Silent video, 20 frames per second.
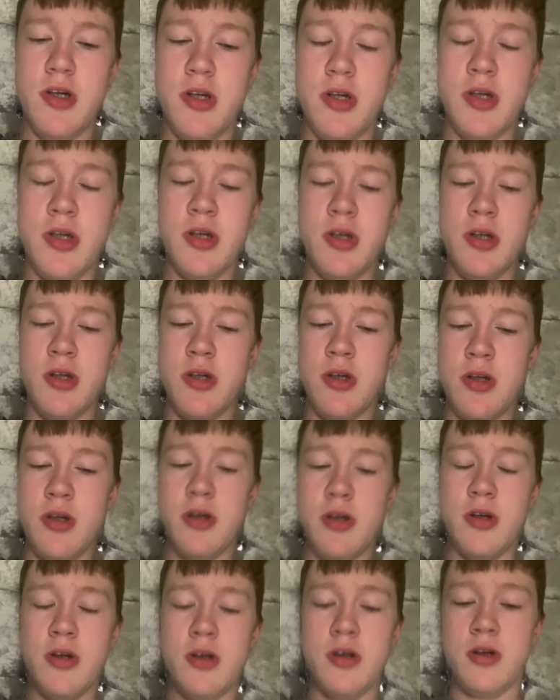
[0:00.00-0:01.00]

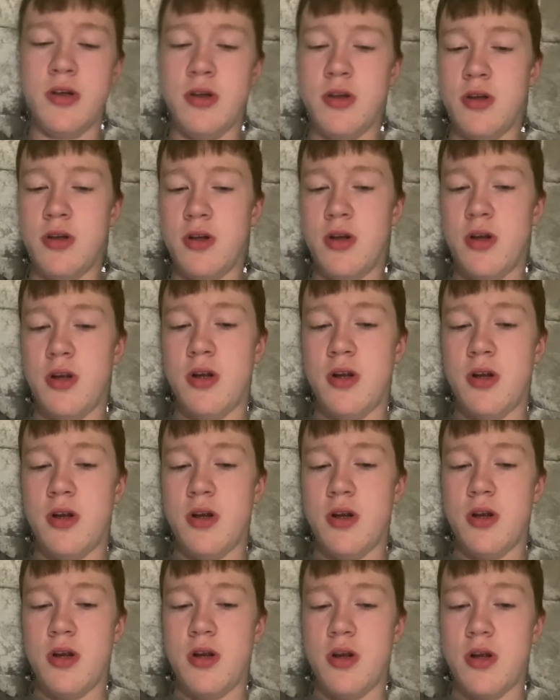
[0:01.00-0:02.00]

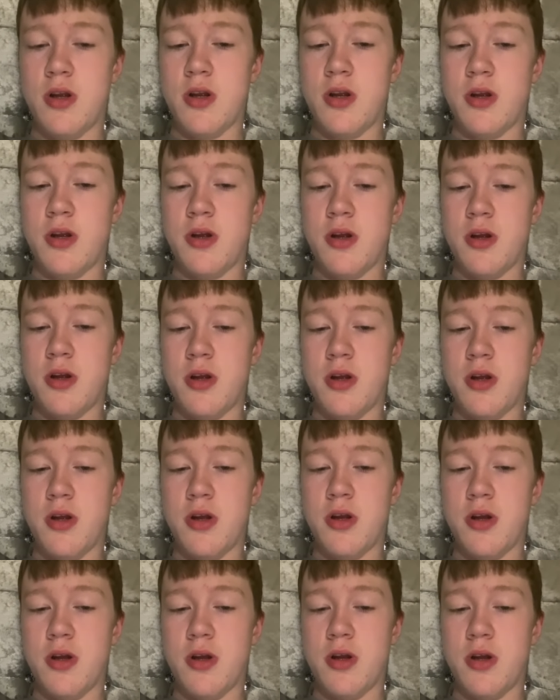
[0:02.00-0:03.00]

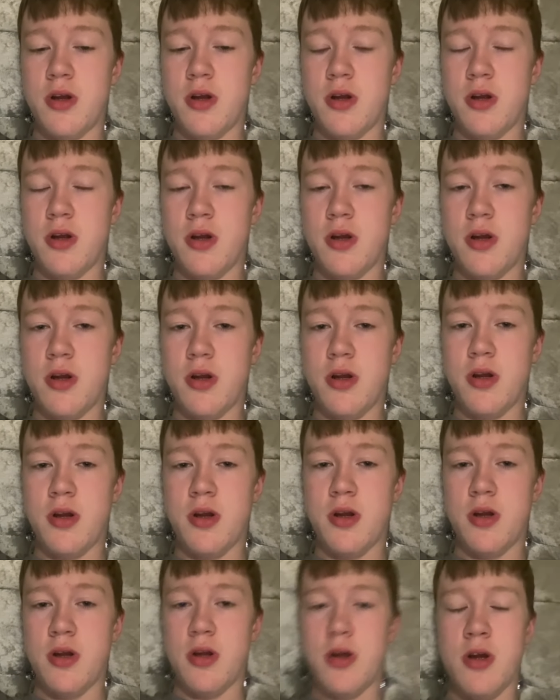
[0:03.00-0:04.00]

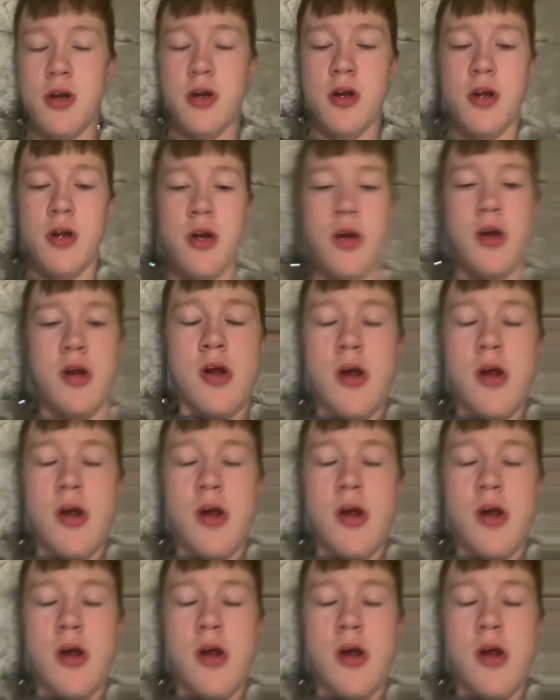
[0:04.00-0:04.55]
No one is speaking in this clip.